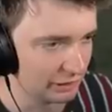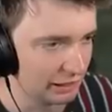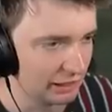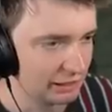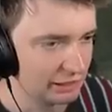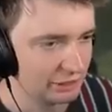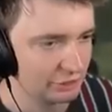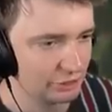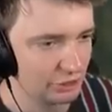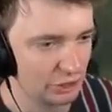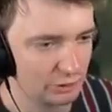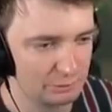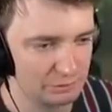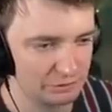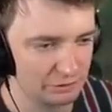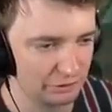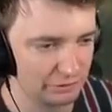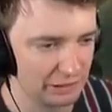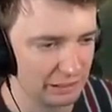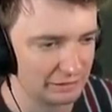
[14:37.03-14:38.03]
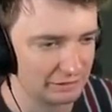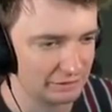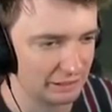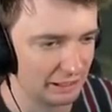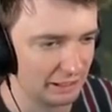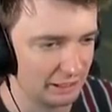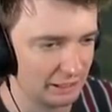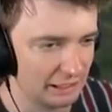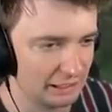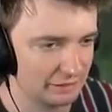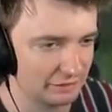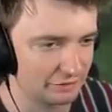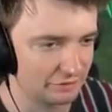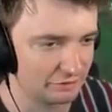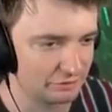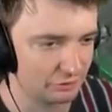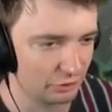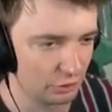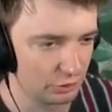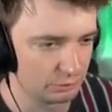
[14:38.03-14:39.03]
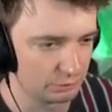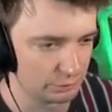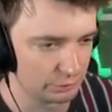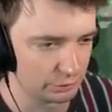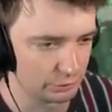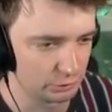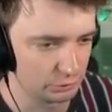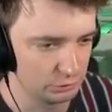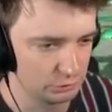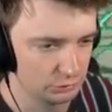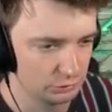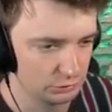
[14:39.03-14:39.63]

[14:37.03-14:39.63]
I? Kirby's got that down there that's so brutal.